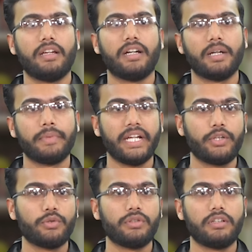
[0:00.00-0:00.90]
I am here
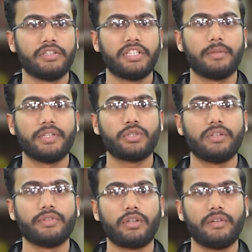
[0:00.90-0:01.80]
to uh, share my story
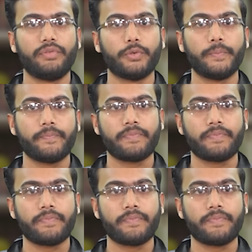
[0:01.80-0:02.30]
with all of you.